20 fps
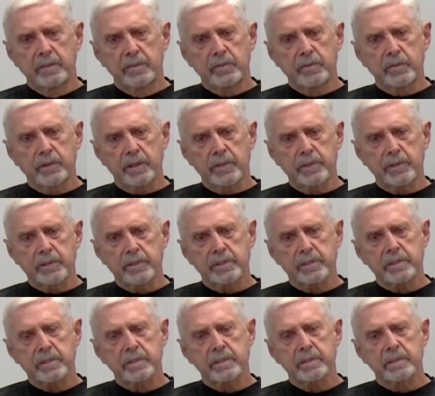
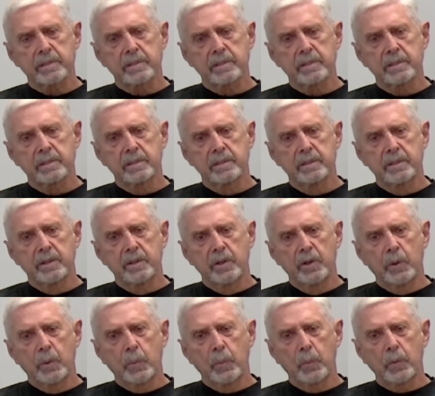Treasures.
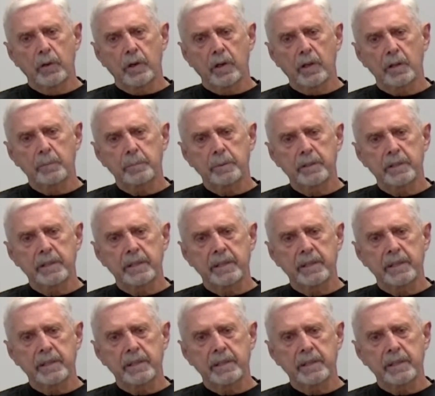We all have been